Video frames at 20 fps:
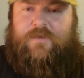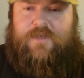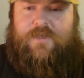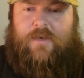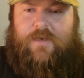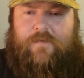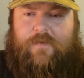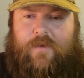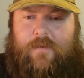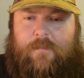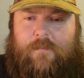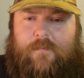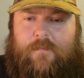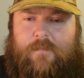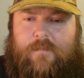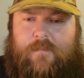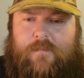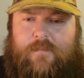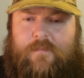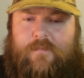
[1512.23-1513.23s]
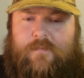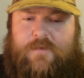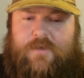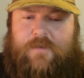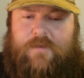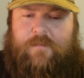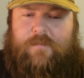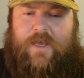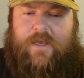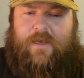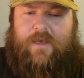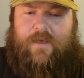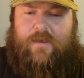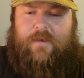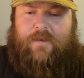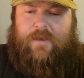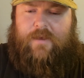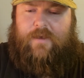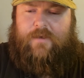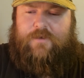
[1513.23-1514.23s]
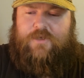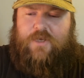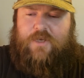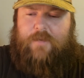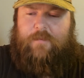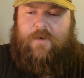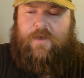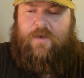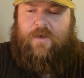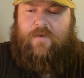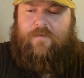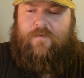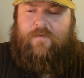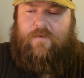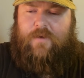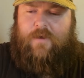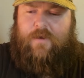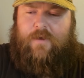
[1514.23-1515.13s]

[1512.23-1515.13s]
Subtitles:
of them to make it like cheap enough.